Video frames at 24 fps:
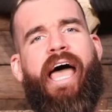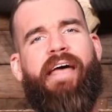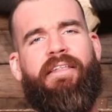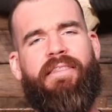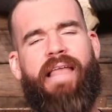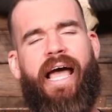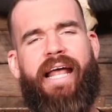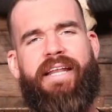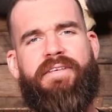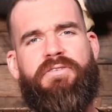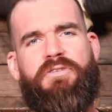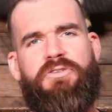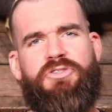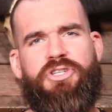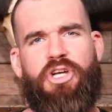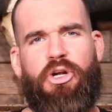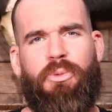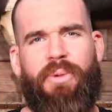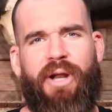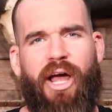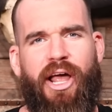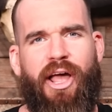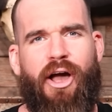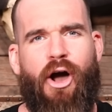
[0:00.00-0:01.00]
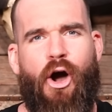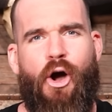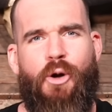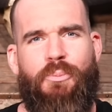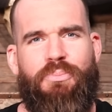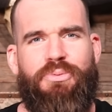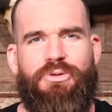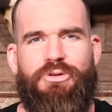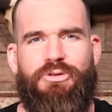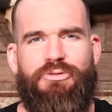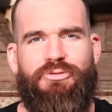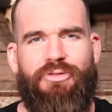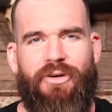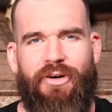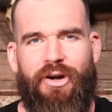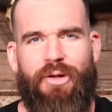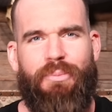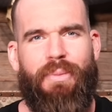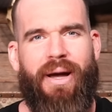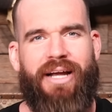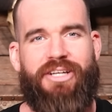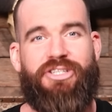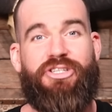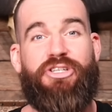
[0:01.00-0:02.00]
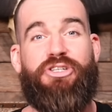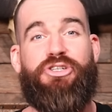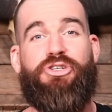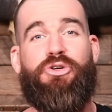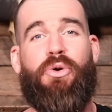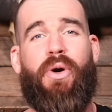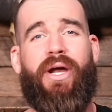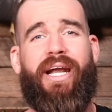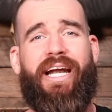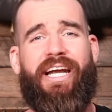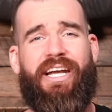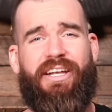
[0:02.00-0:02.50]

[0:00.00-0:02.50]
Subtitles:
And ladies and gentlemen, I hope you very much enjoy it.